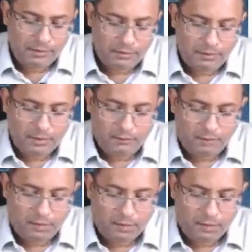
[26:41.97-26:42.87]
so you have
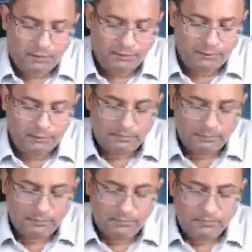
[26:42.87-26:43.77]
got
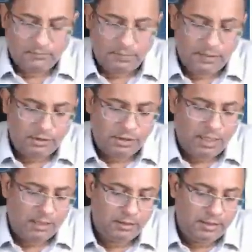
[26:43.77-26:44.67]
these
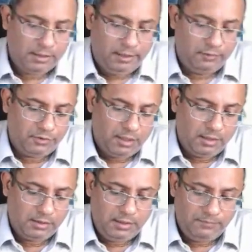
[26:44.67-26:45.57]
charts, these kind of
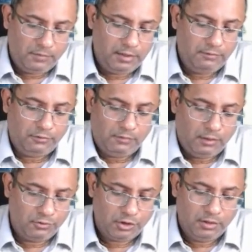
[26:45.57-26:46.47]
charts. See, gift
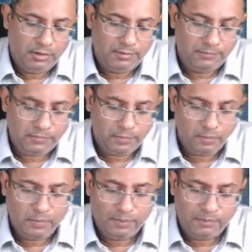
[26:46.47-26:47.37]
voucher,
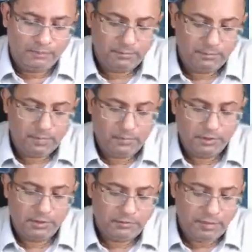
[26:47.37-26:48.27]
token, what
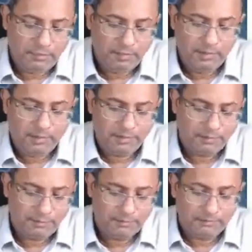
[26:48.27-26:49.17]
is the treatment,
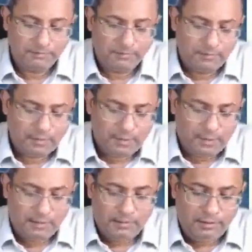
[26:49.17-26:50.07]

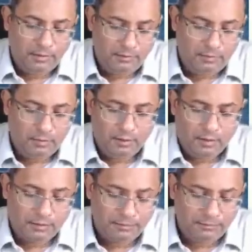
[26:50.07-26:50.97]
and then you have
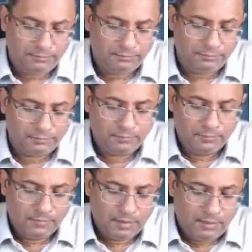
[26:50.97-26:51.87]
got
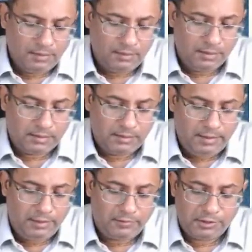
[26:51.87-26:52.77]
this
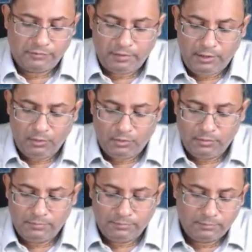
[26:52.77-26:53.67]
interest-free
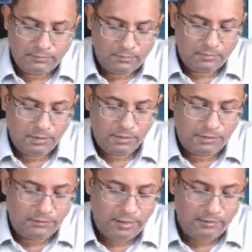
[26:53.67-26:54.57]
loan, what is
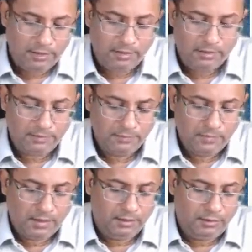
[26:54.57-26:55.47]
the treatment,
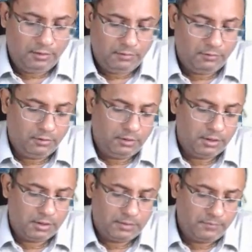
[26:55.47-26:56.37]
and then you have got
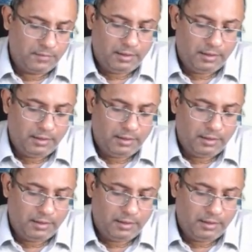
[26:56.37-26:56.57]
this